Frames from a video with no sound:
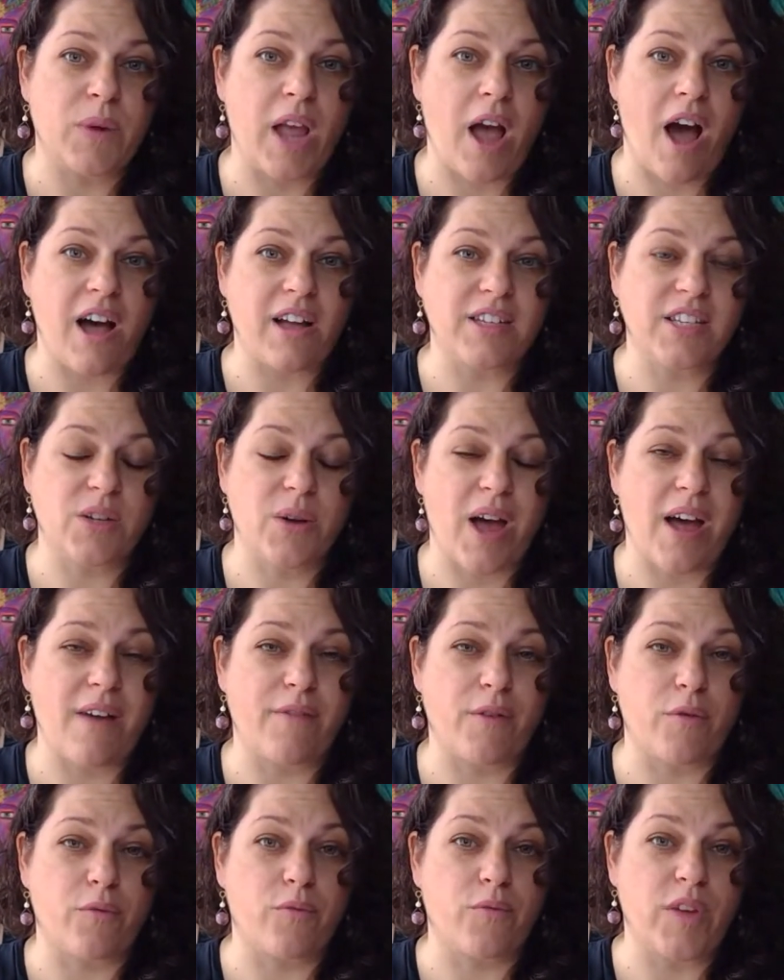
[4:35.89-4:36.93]
We also
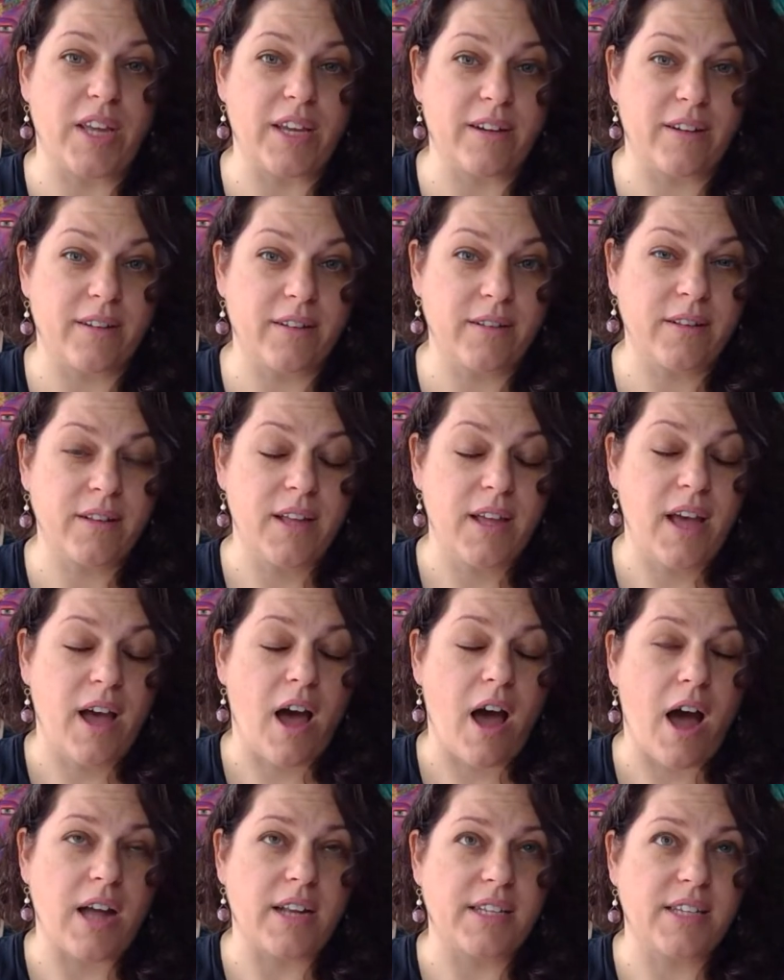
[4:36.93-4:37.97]
have a reel
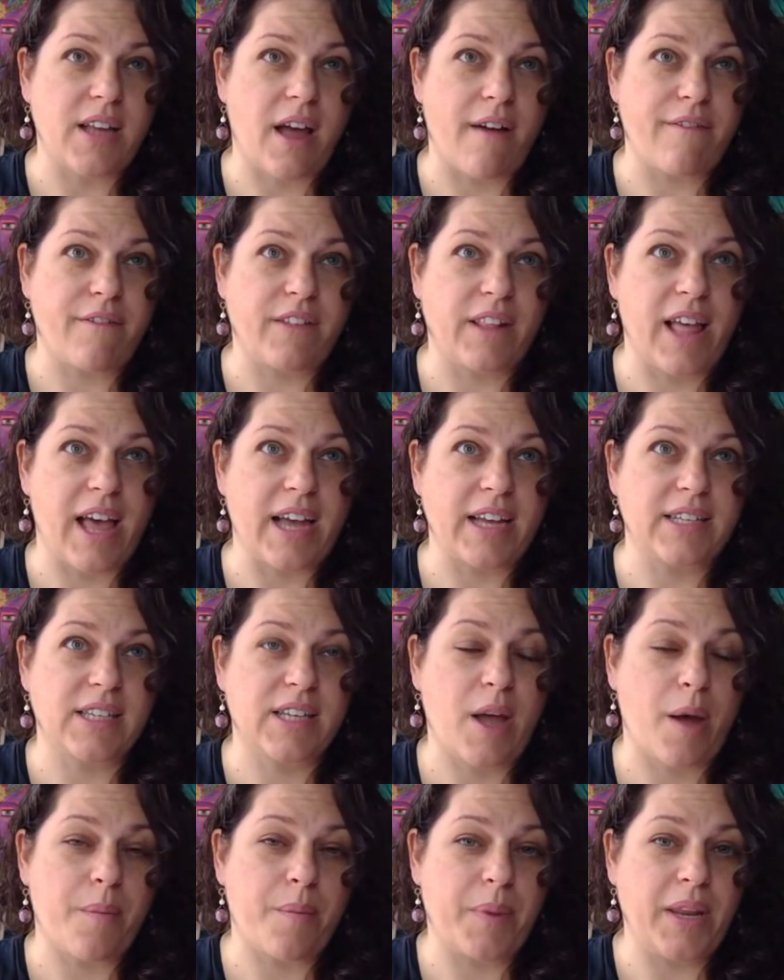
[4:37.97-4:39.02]
on
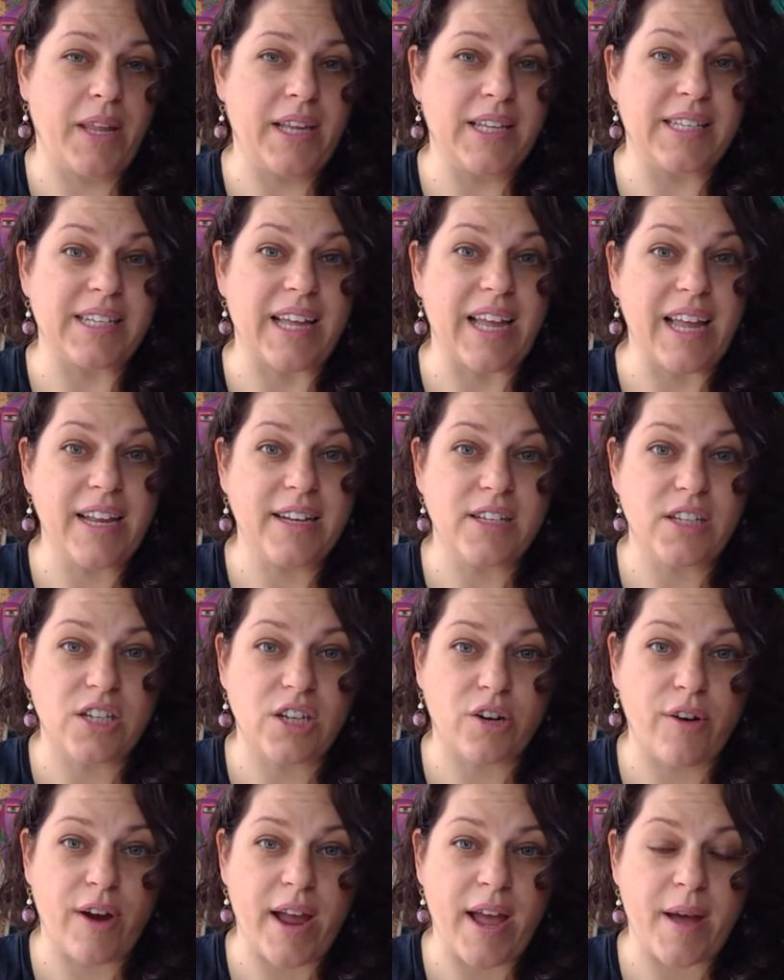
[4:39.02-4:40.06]
Softflex Company's
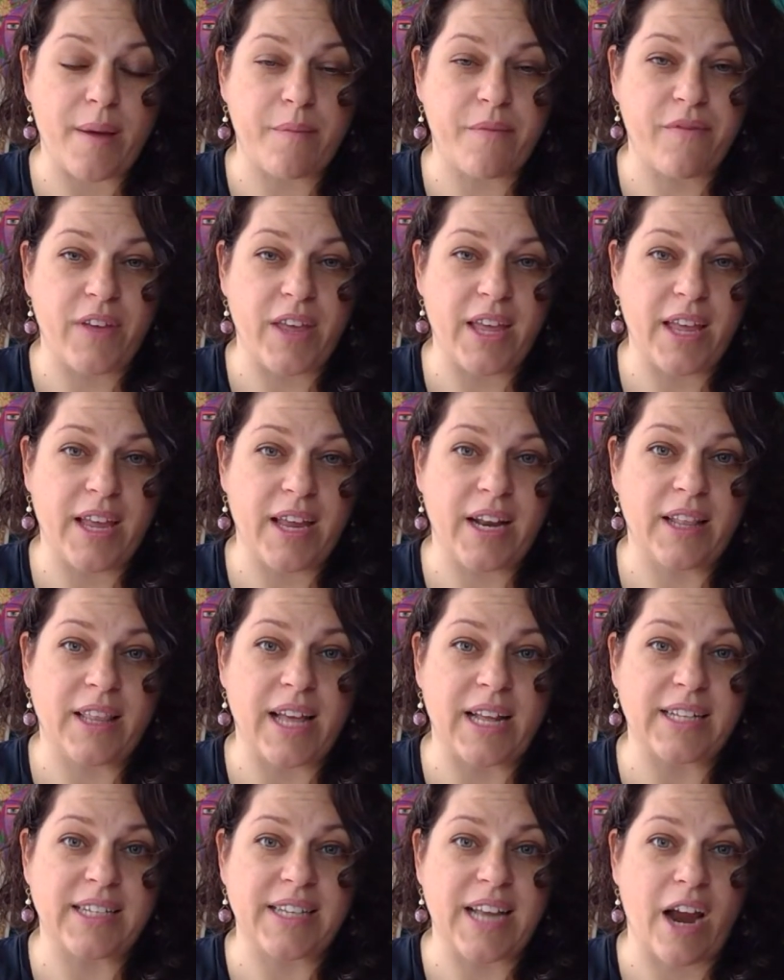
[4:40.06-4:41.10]
Instagram feed
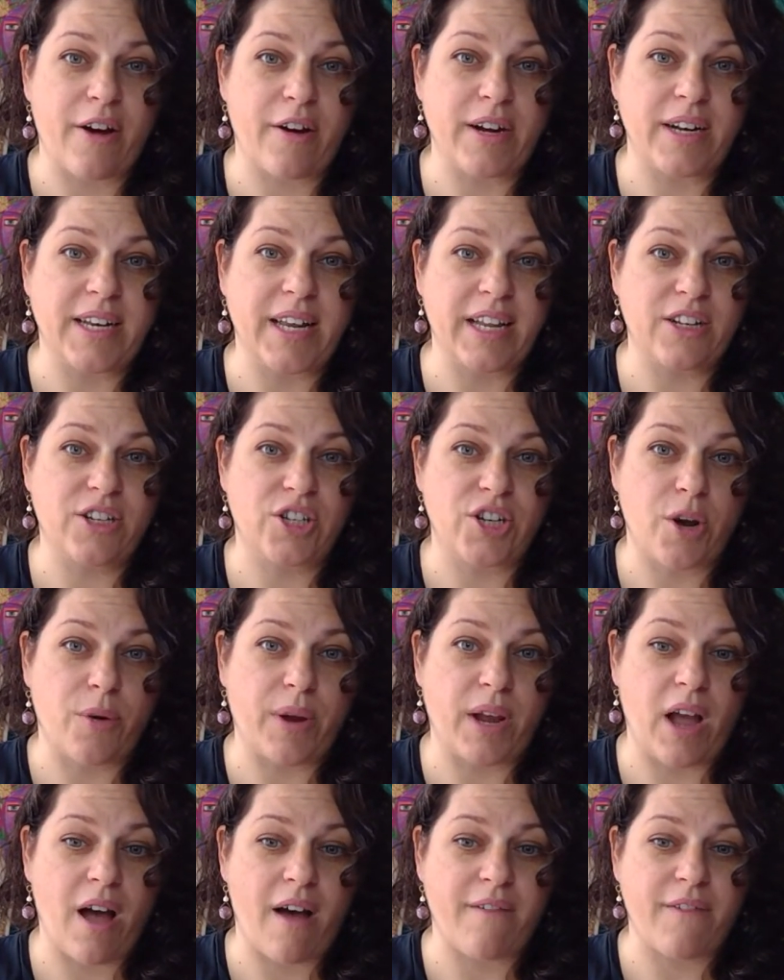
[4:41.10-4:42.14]
that Sarah did
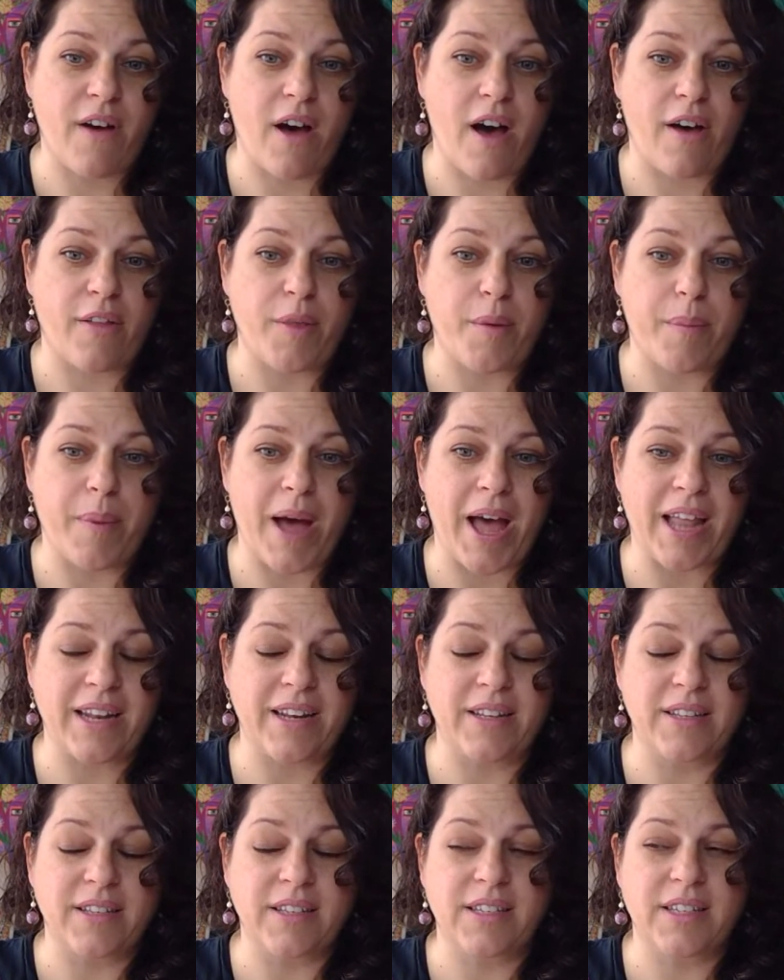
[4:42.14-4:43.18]
showing off all the
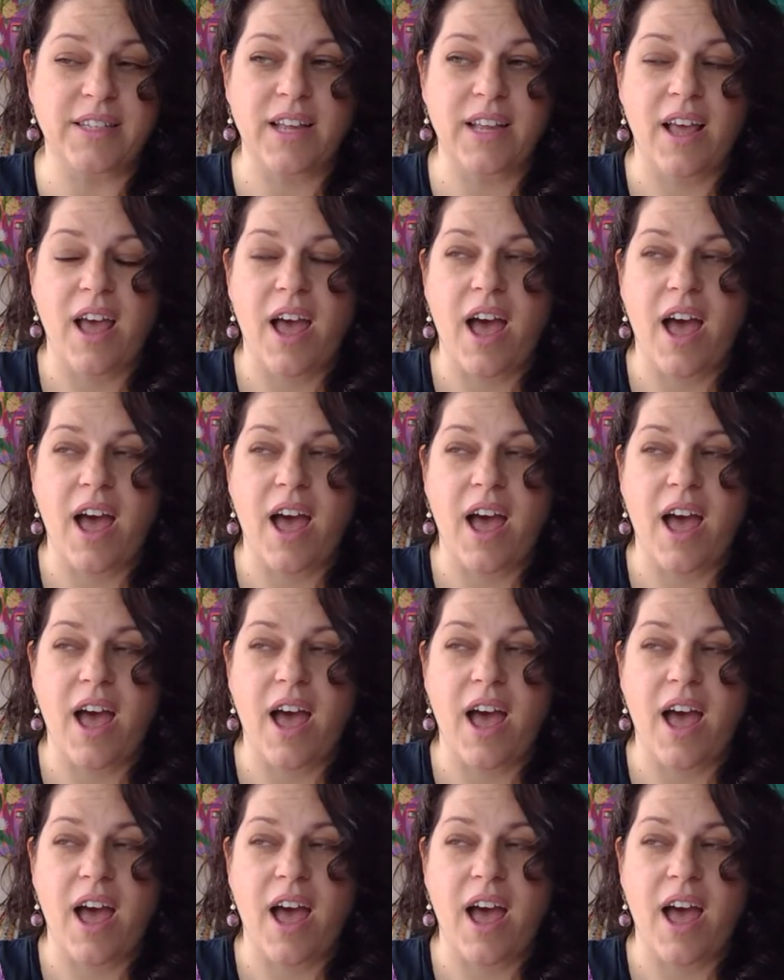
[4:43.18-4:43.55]
buttons.